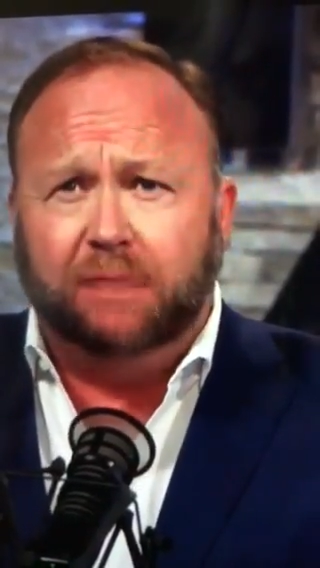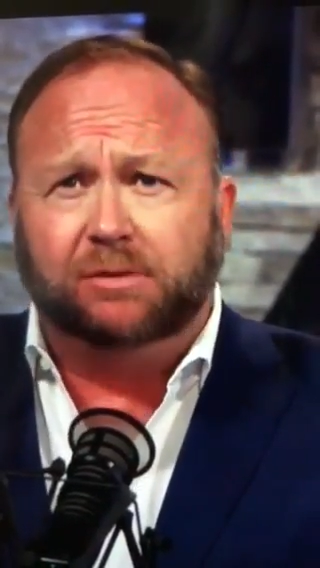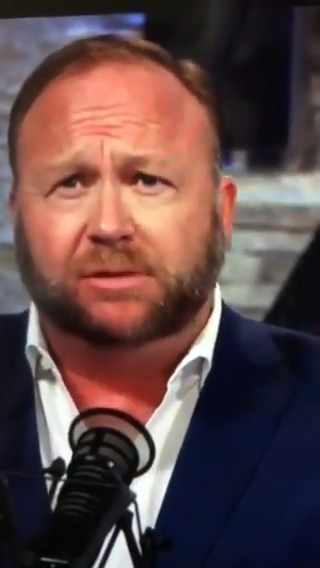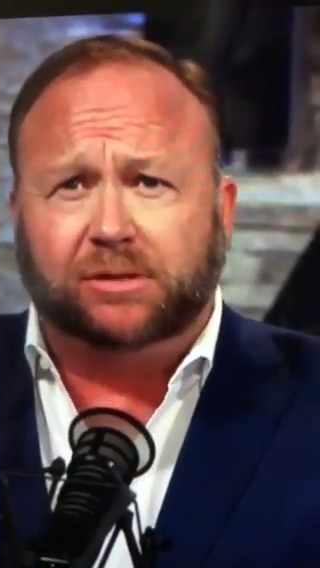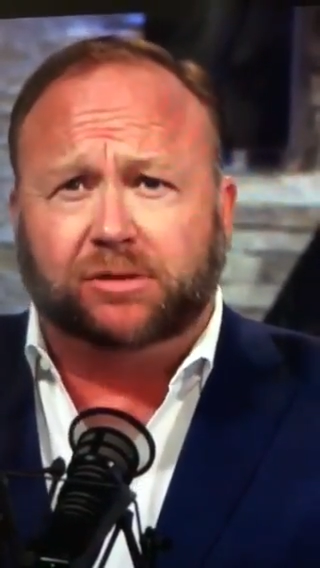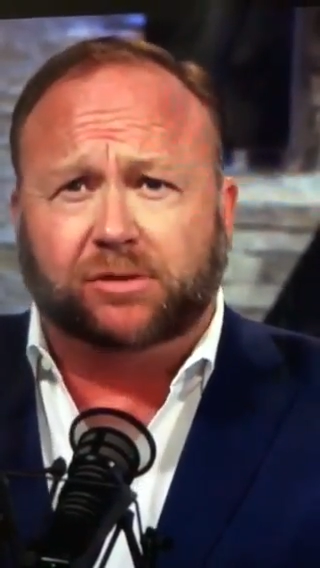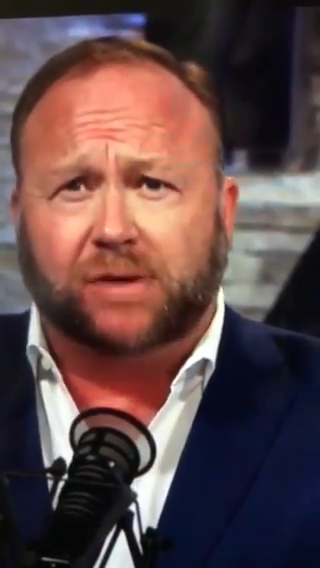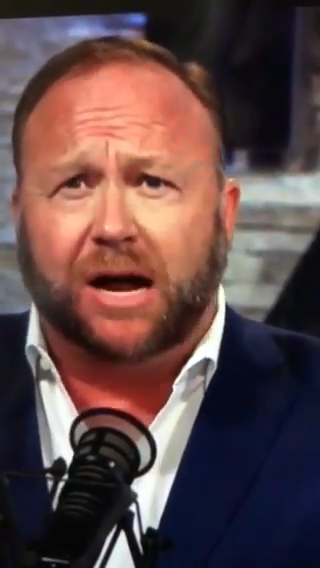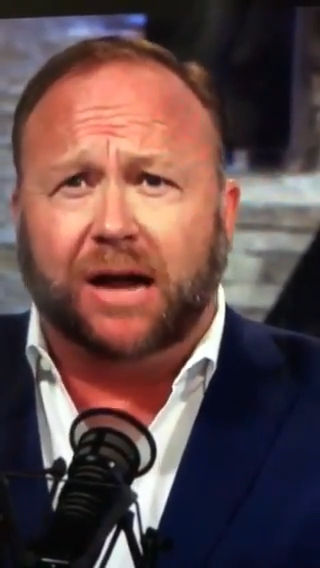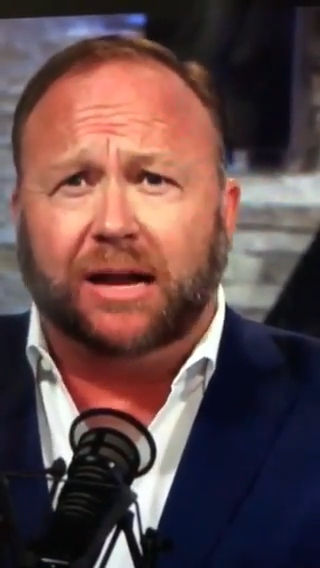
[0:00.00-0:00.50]
he
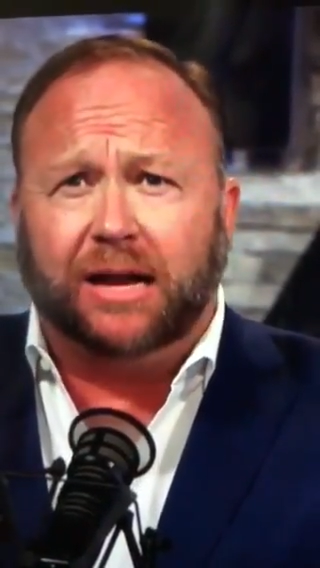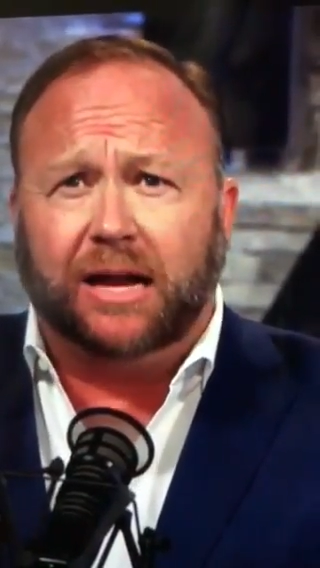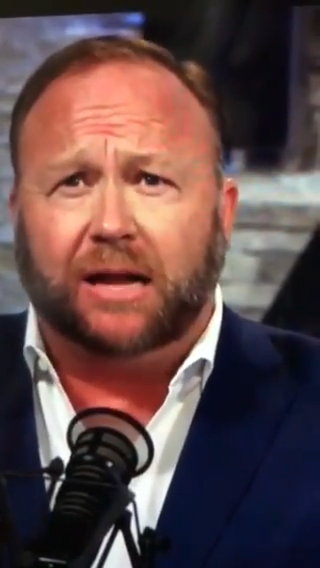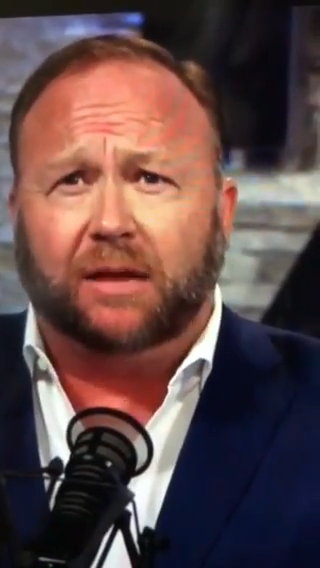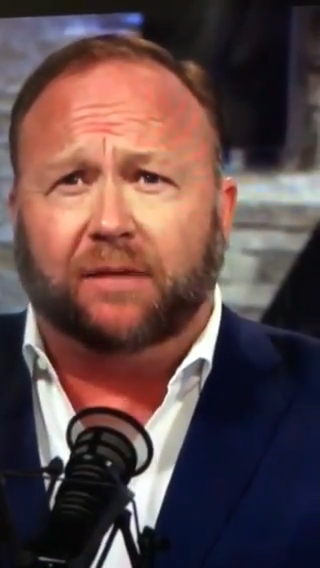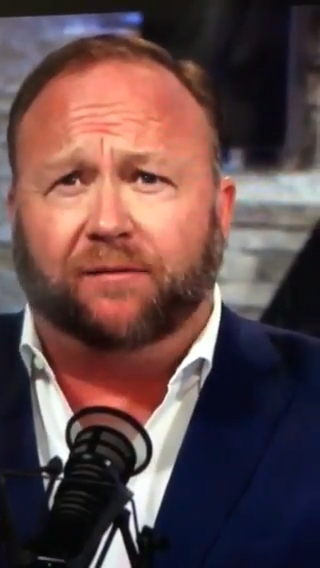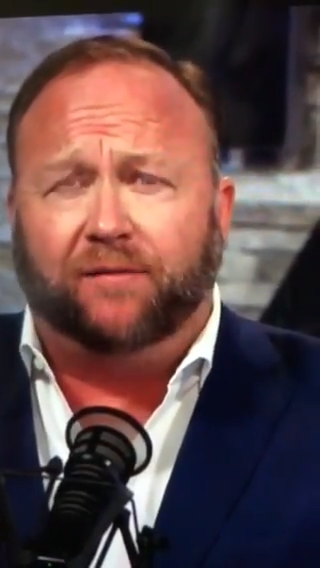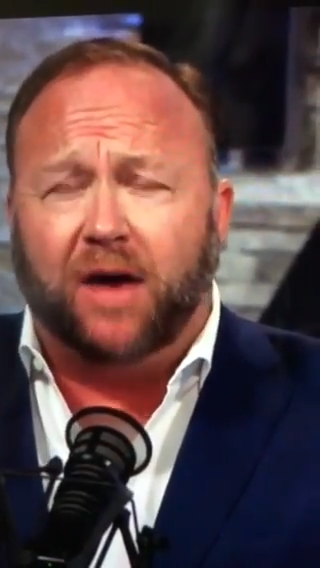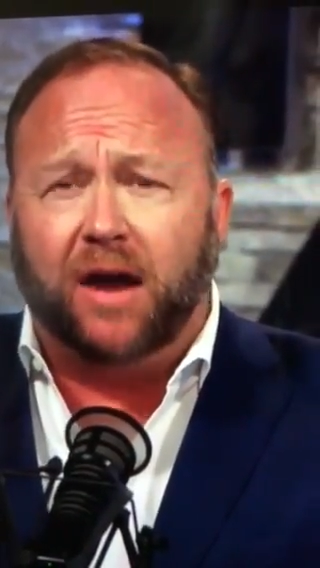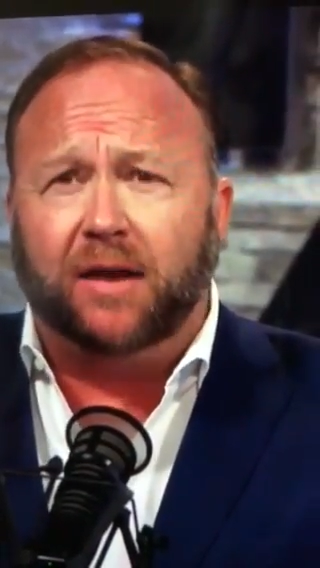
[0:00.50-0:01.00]
was trying to
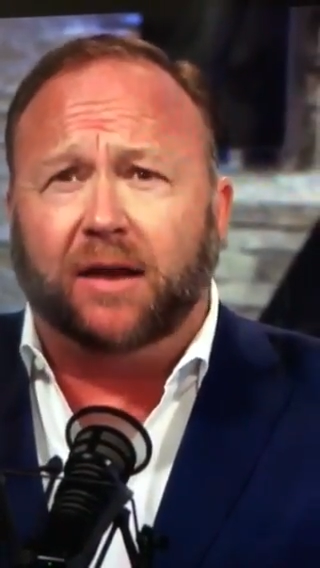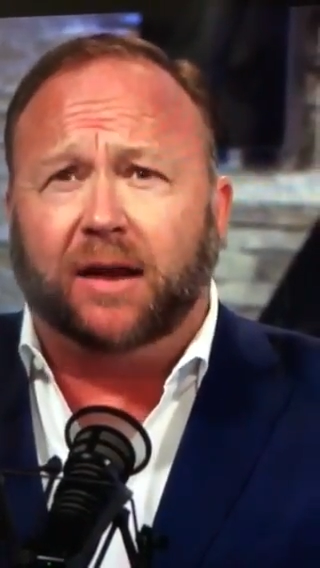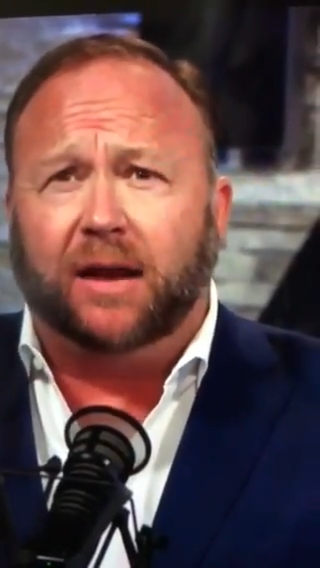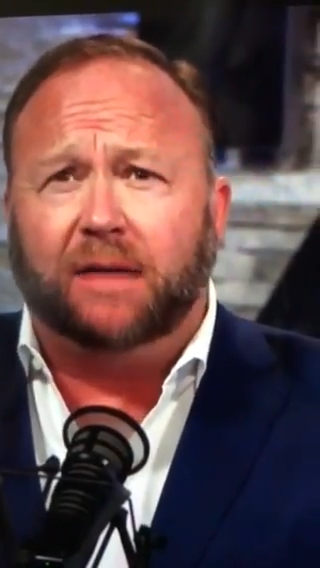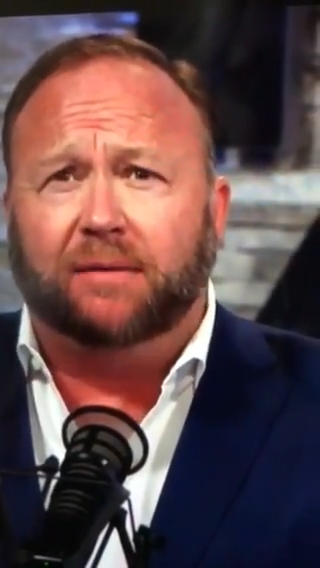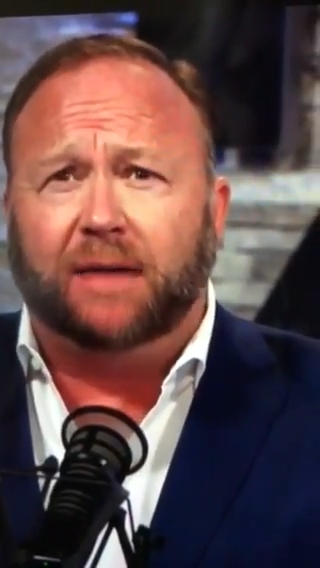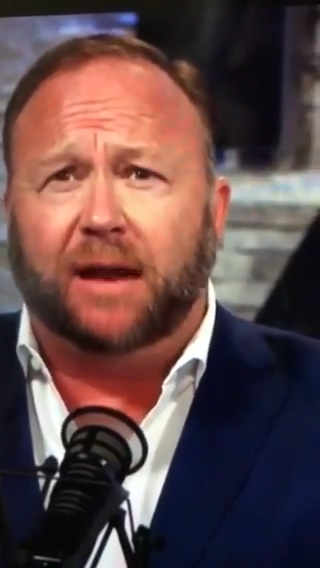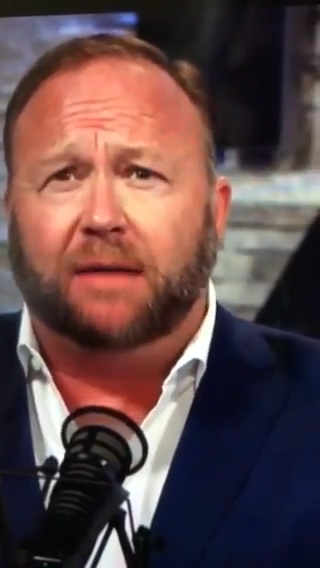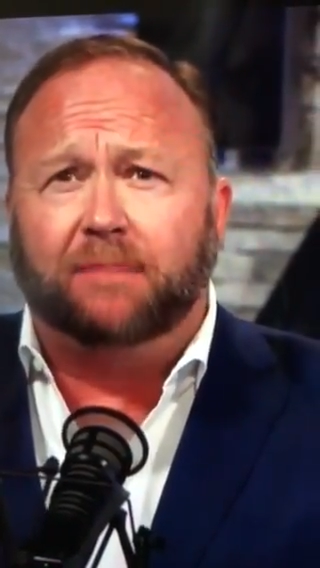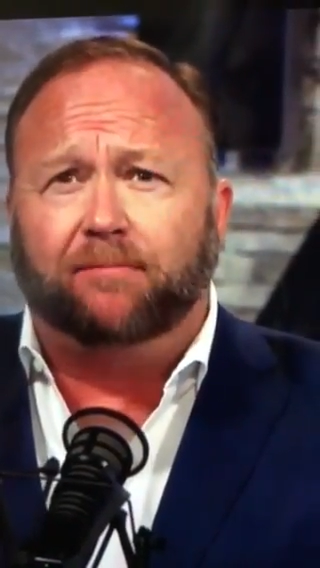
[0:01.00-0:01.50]
get the funding
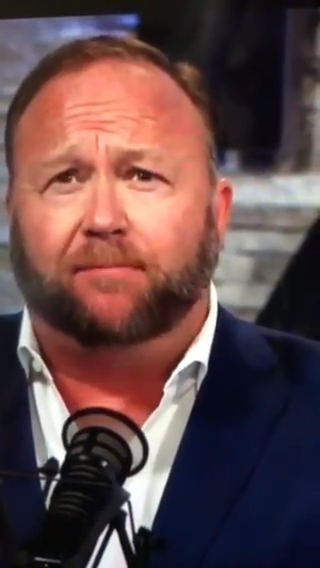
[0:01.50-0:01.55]
and even